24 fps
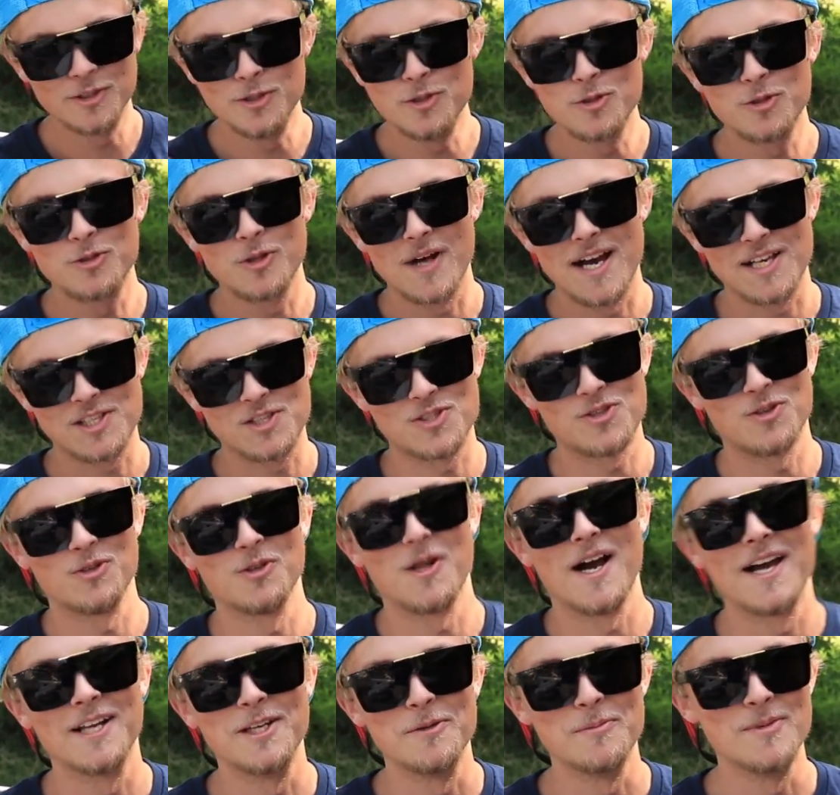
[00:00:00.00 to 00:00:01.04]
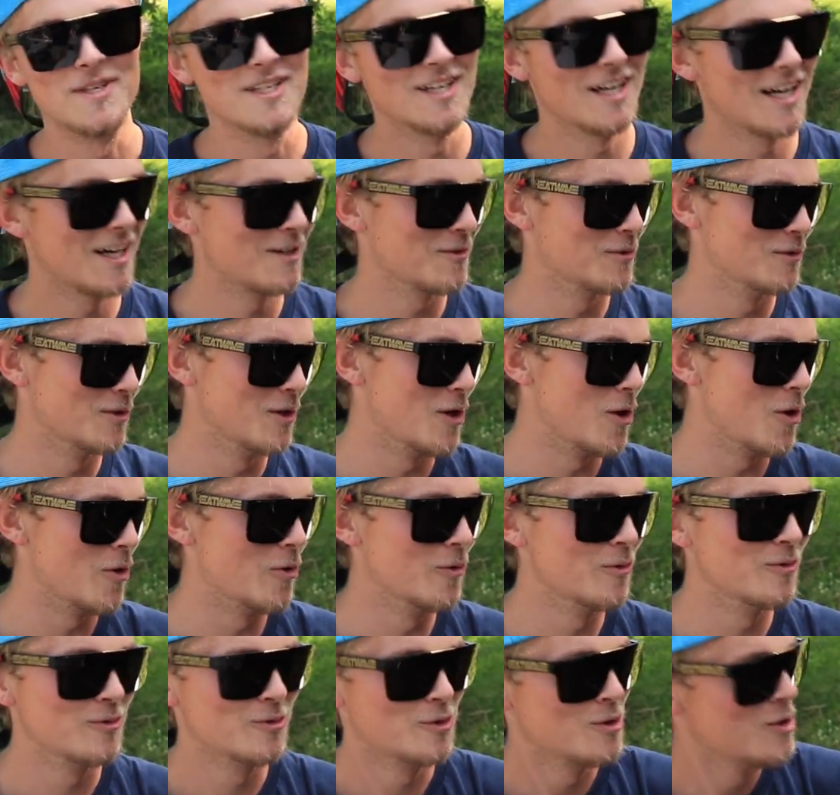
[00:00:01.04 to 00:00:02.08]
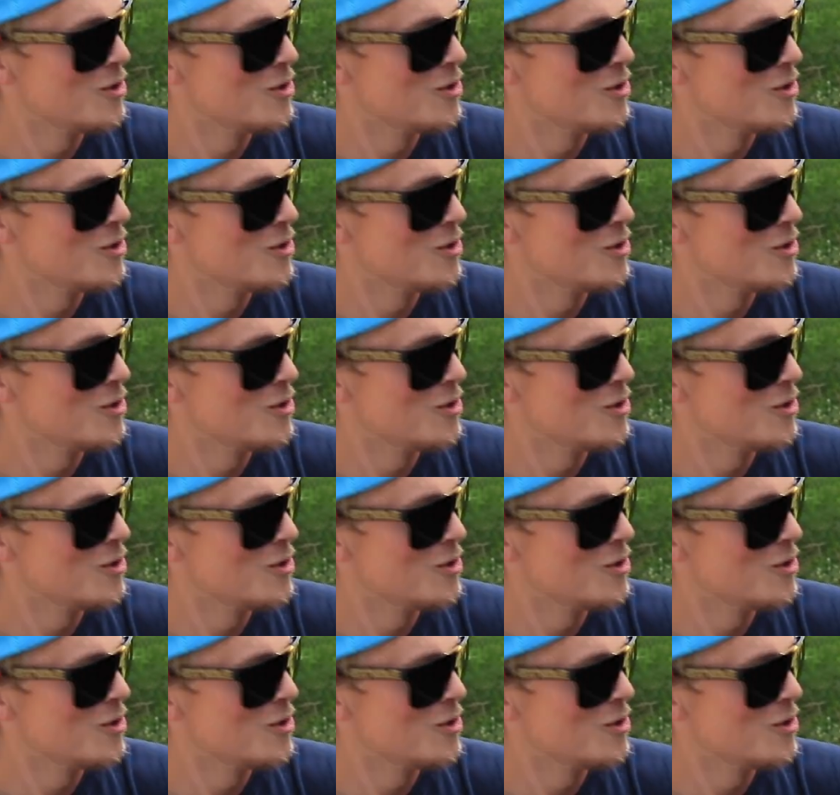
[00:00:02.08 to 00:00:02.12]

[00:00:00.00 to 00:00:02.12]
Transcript: the new glasses are lying to me. I don't know.